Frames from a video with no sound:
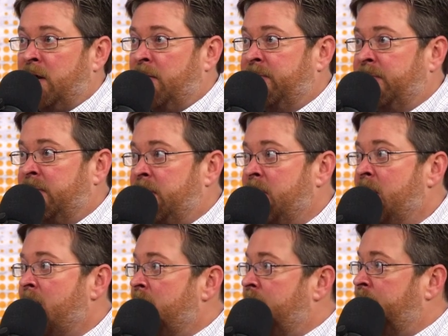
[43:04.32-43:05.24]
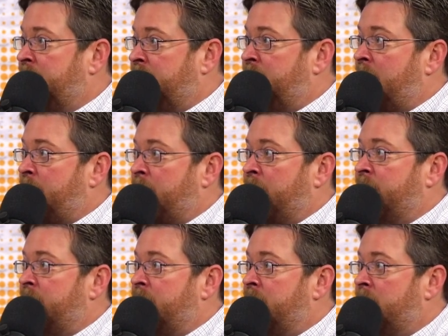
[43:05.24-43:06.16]
that comes in to see if that
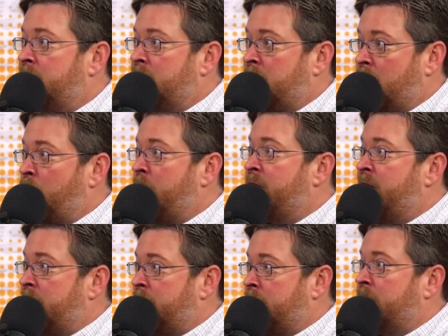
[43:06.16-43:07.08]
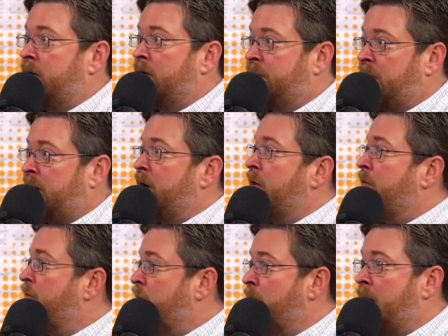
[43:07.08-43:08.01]
person, you know, we think that a second
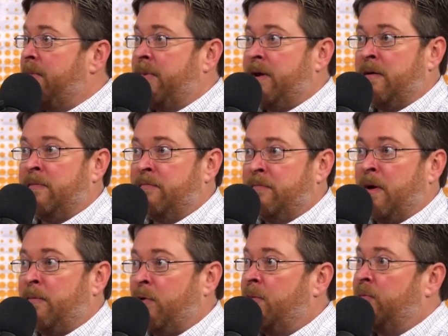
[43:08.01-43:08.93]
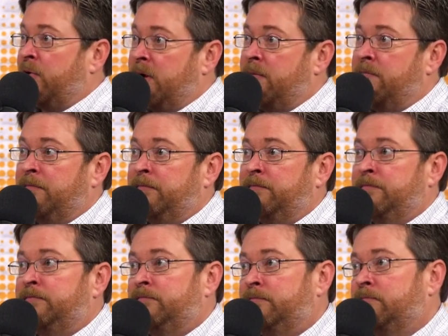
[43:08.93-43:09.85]
interview might be appropriate. Yeah.
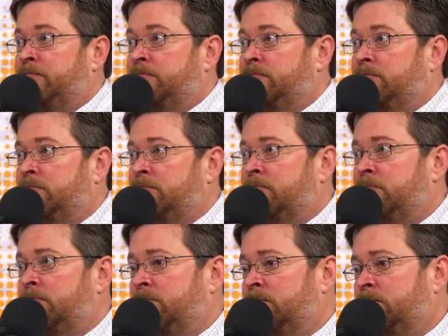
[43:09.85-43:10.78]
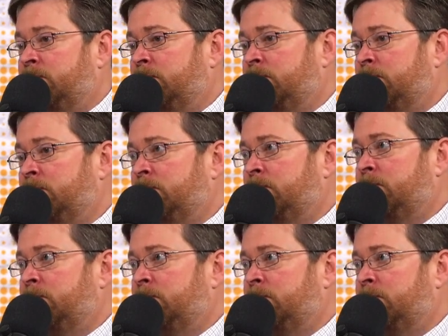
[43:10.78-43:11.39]
Man, let